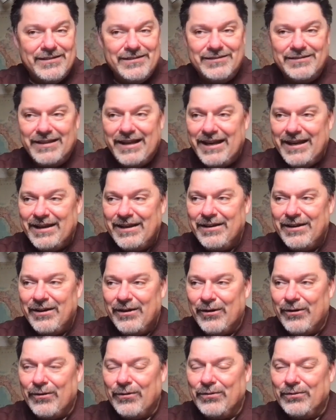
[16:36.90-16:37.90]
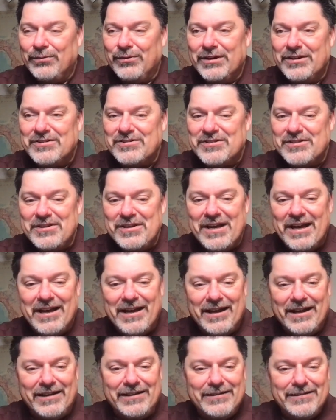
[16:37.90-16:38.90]
Letting go was
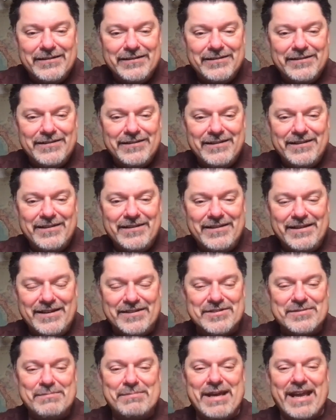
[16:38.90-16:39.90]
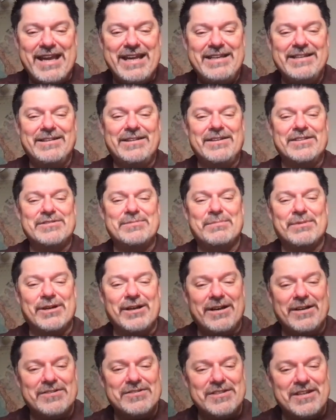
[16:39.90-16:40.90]
not this painless
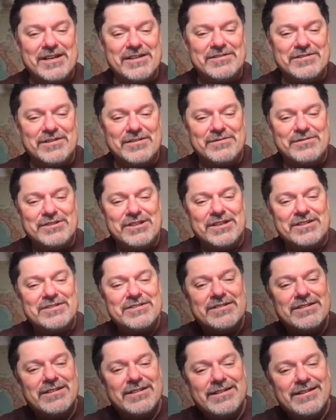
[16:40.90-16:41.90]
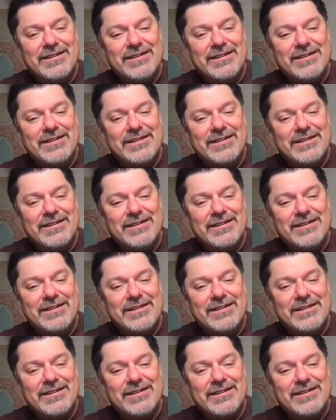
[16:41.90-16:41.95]
process of just...